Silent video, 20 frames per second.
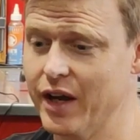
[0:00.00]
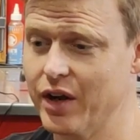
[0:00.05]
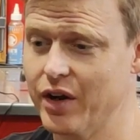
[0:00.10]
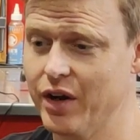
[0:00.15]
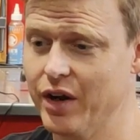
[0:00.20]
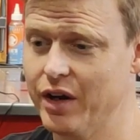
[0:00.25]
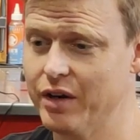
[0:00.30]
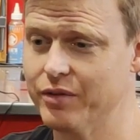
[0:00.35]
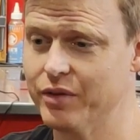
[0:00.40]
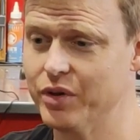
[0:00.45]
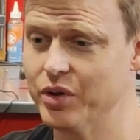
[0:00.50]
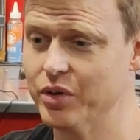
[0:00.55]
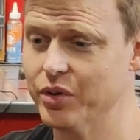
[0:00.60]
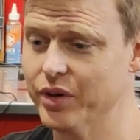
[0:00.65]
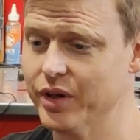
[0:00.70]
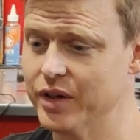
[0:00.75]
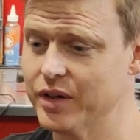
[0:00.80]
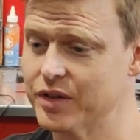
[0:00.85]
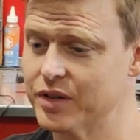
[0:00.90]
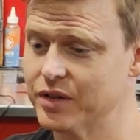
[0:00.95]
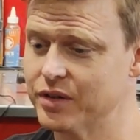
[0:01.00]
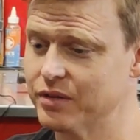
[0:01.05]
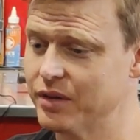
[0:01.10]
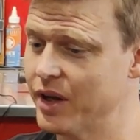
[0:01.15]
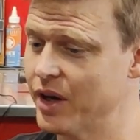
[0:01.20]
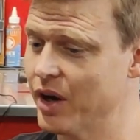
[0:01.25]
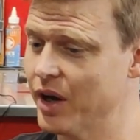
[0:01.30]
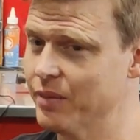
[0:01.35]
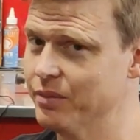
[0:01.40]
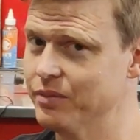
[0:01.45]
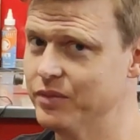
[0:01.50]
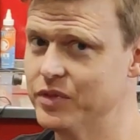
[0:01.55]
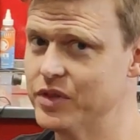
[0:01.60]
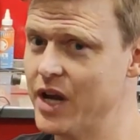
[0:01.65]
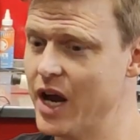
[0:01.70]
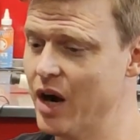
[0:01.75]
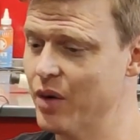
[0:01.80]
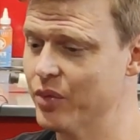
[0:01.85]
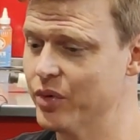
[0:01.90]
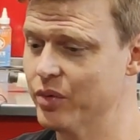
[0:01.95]
that kind of annoyance, and I
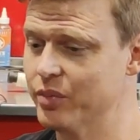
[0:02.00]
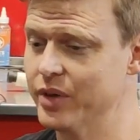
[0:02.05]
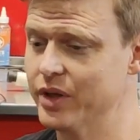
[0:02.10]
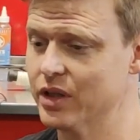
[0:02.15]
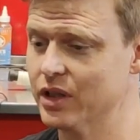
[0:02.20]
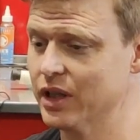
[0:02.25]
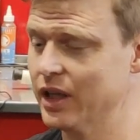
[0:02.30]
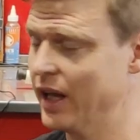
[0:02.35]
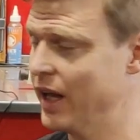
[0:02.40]
doubt we'll be the